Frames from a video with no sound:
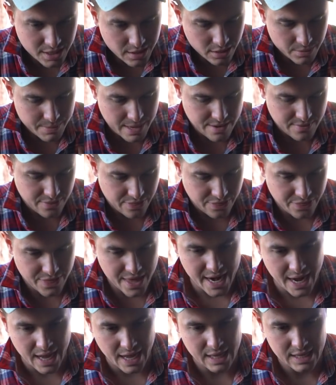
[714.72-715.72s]
a little bit
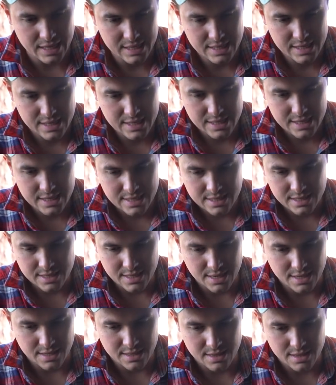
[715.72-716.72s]
thinner
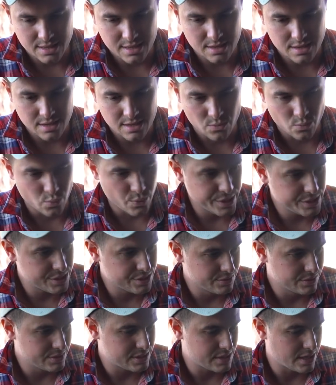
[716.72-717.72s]
than the
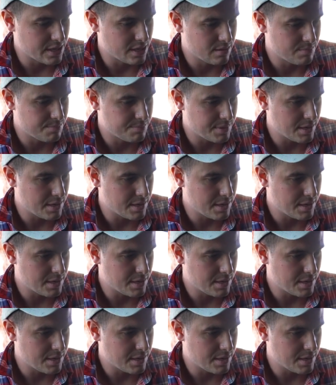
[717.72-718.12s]
original seat,